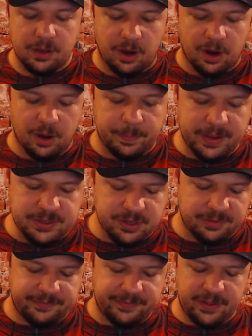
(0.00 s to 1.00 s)
our picture of
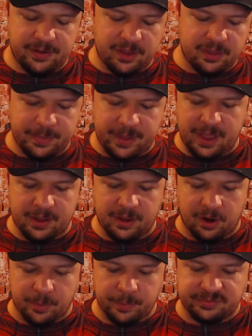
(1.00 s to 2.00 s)
the figure on the back,
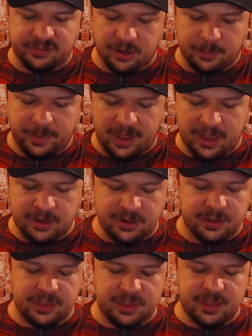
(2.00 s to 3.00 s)
our blurb, and
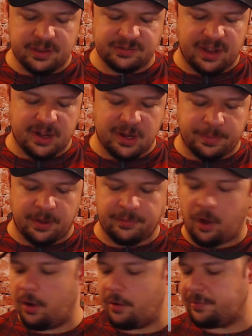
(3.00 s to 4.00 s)
the lineup of
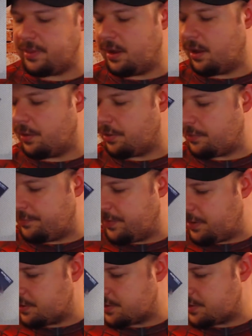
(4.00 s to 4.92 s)
all the other figures